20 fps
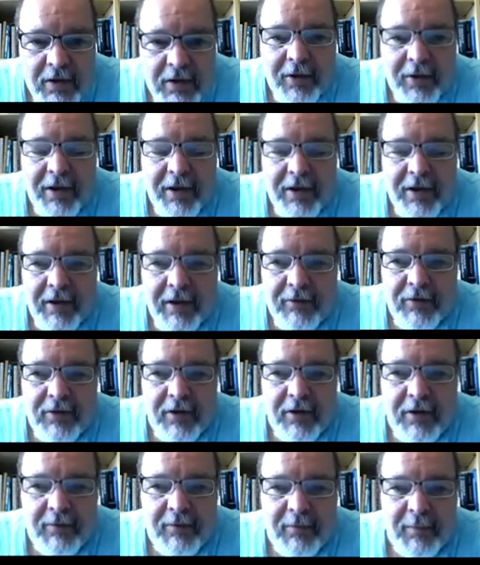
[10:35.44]
Oh yeah, love,
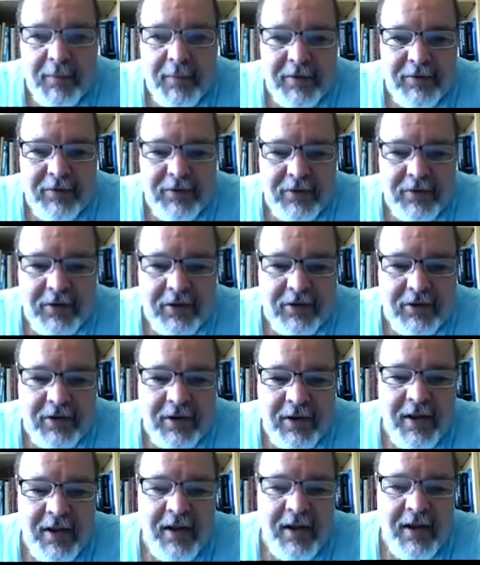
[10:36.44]
love much. Gotcha.
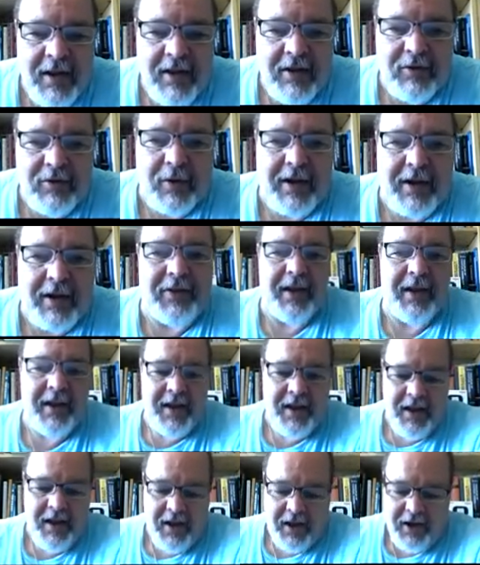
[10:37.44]
So I got that.
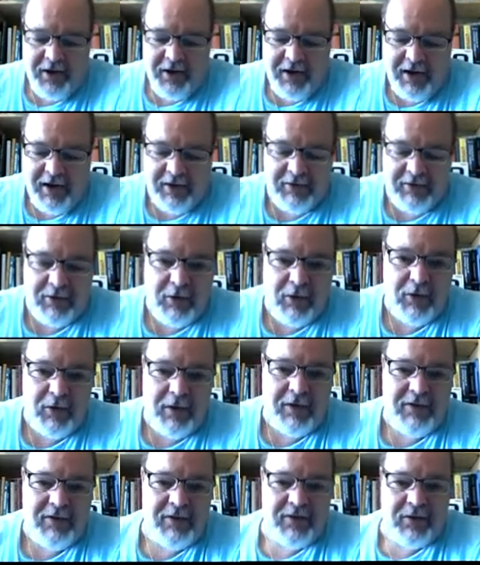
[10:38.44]
All right, so let's
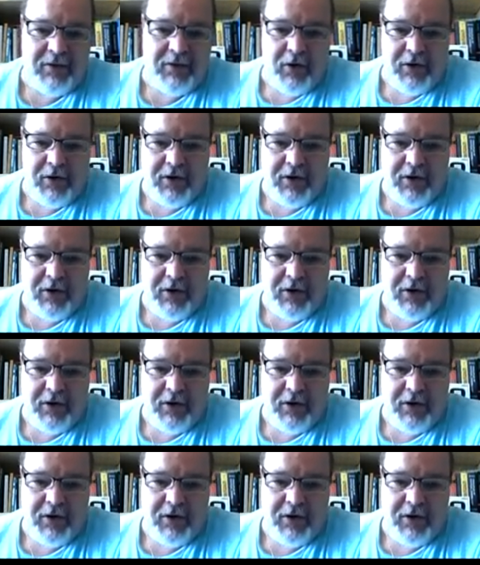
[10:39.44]
get started